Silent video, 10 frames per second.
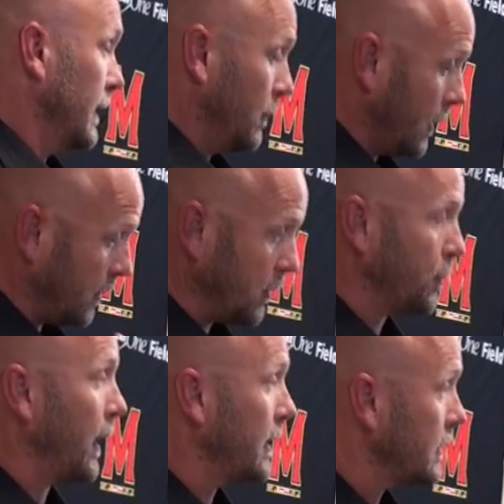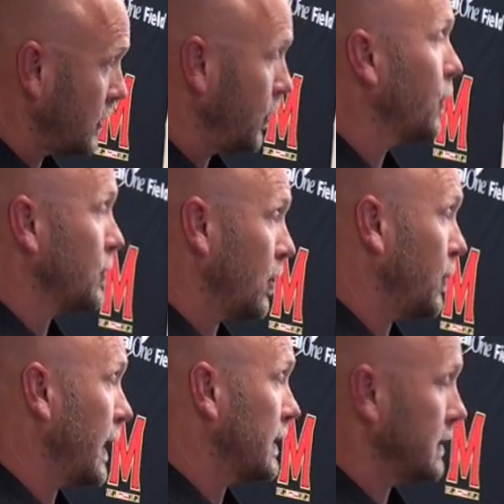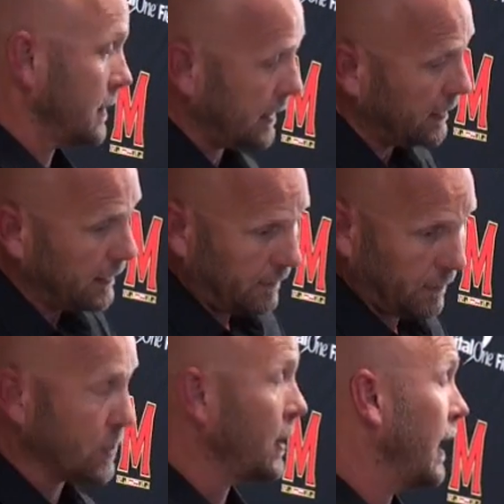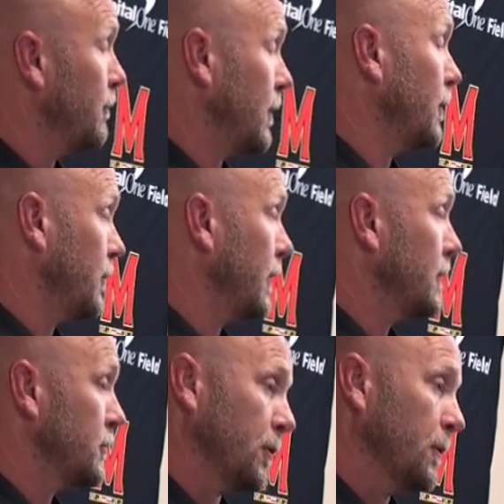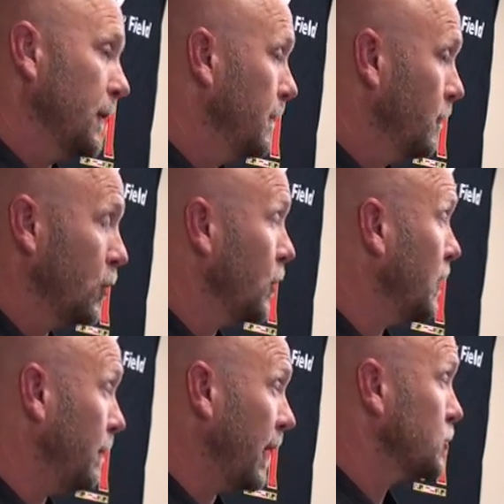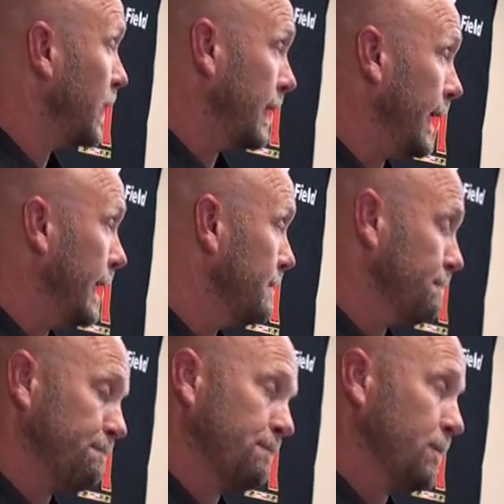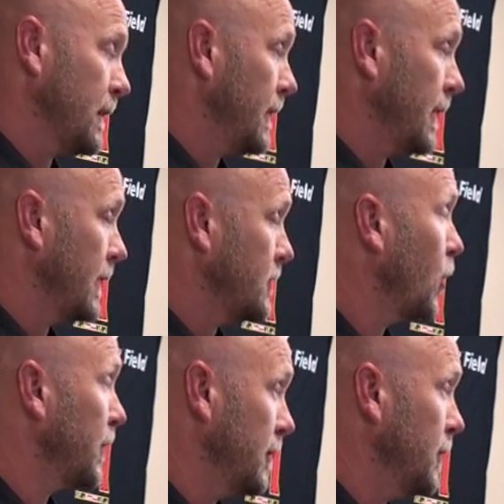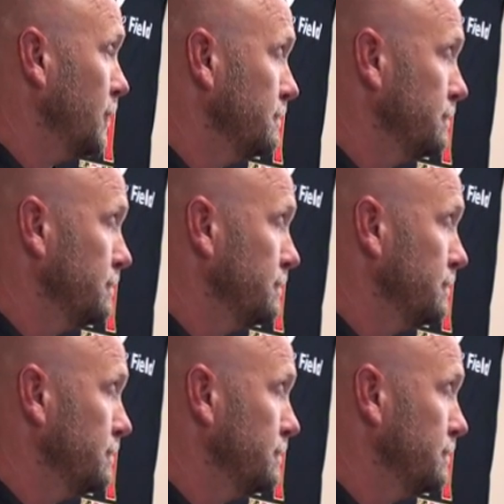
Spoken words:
When we come to practice, let's focus on practice, and then there's time for other things. So we're doing the best we can, and that's all we can do.